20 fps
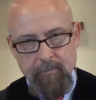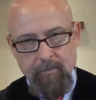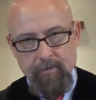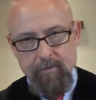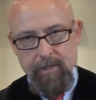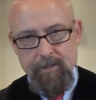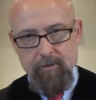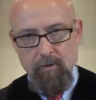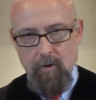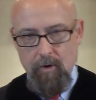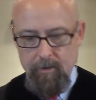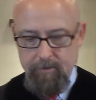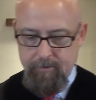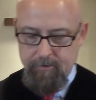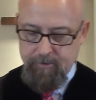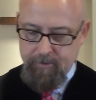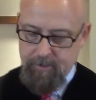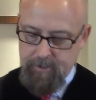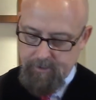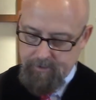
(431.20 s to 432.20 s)
these
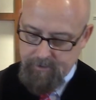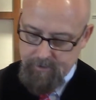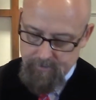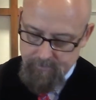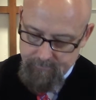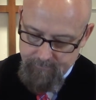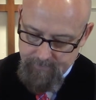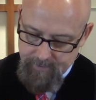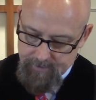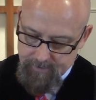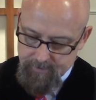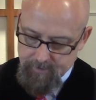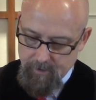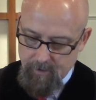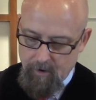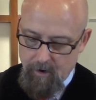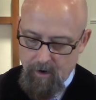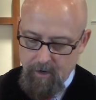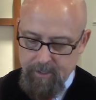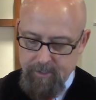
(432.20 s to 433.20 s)
orators could convince
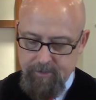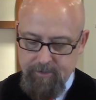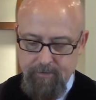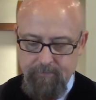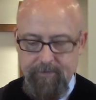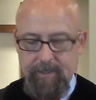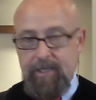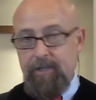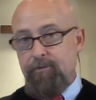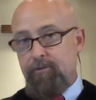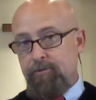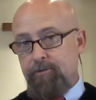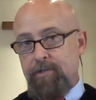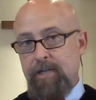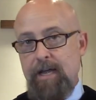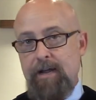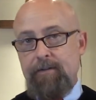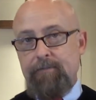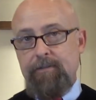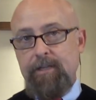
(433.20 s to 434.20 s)
their audience of either
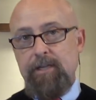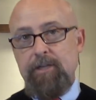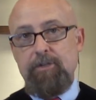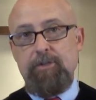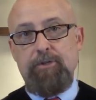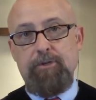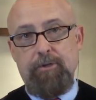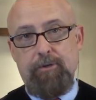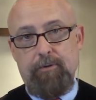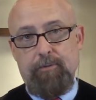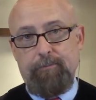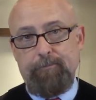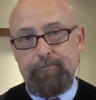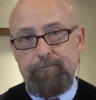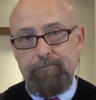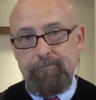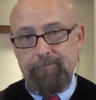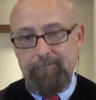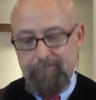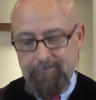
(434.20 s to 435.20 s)
side of the issue.
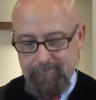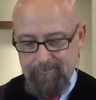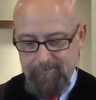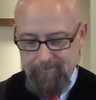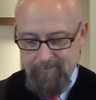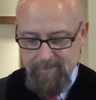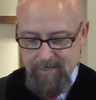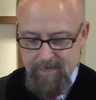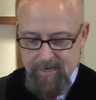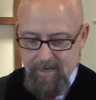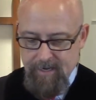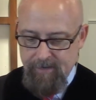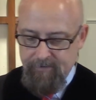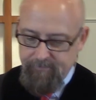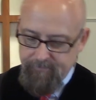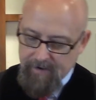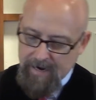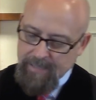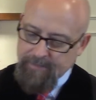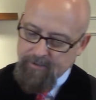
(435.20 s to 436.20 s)
In
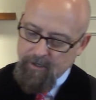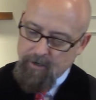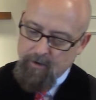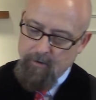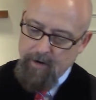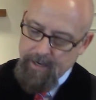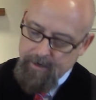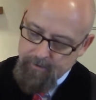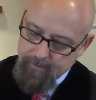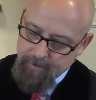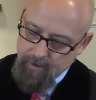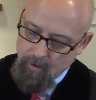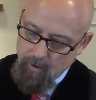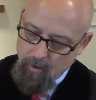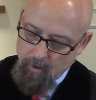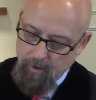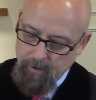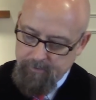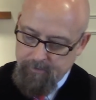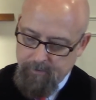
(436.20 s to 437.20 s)
fact, the greater the
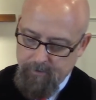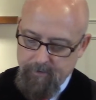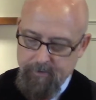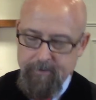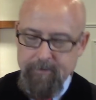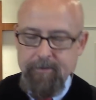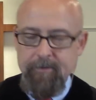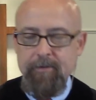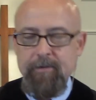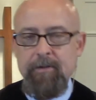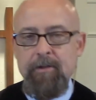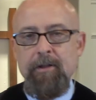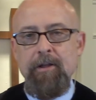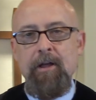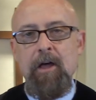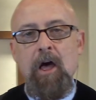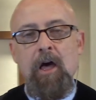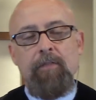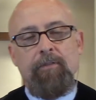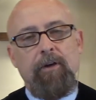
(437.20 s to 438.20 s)
orator,
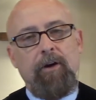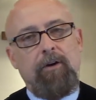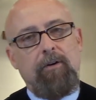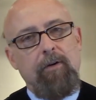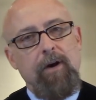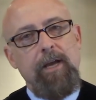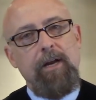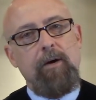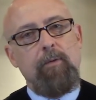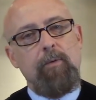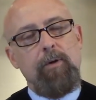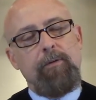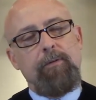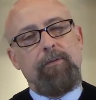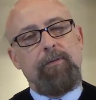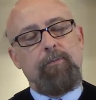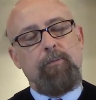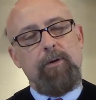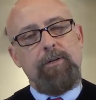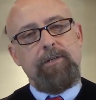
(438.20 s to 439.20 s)
the greater
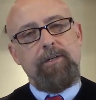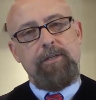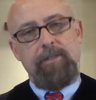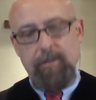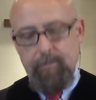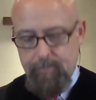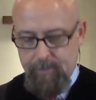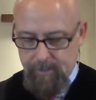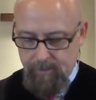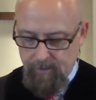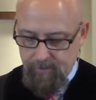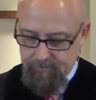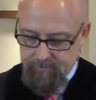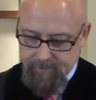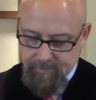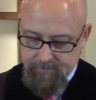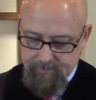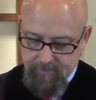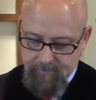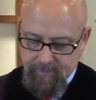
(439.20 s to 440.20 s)
was his
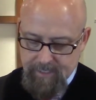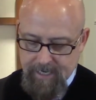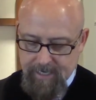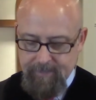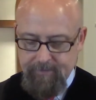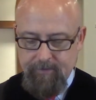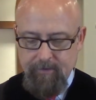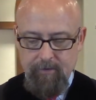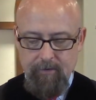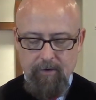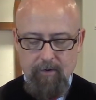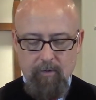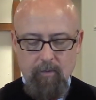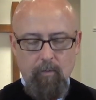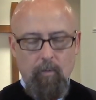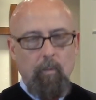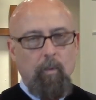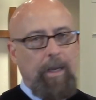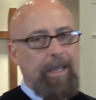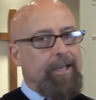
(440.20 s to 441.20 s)
ability to take the
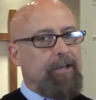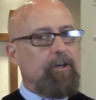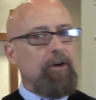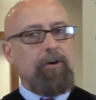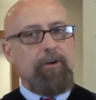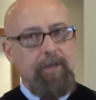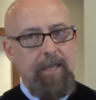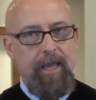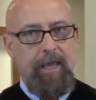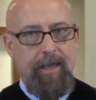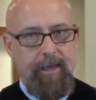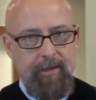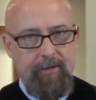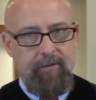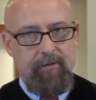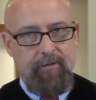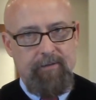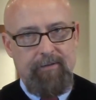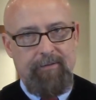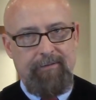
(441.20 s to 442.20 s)
weaker
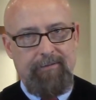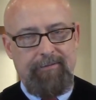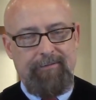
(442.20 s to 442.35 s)
case